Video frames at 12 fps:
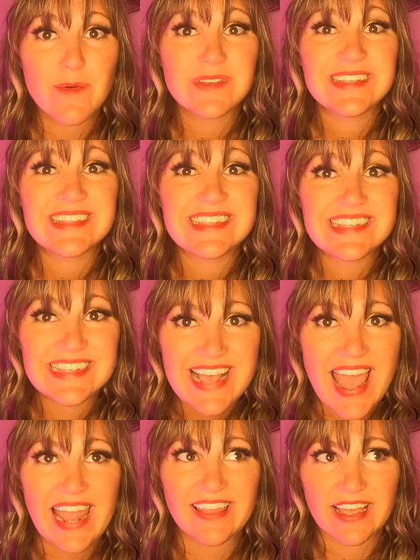It was
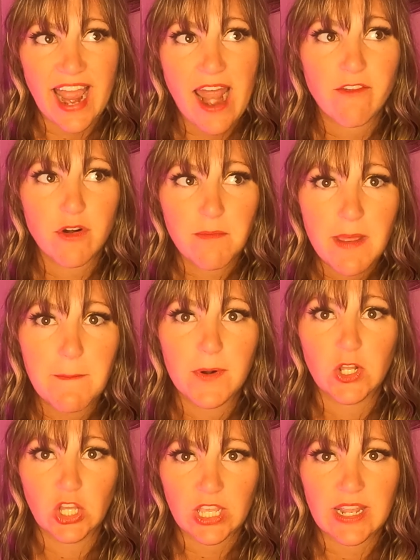insane. Like, I
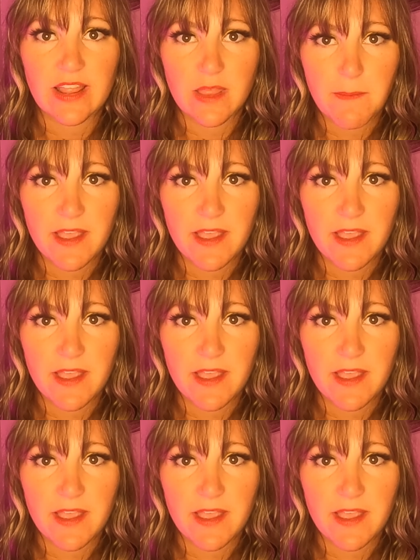remember looking at the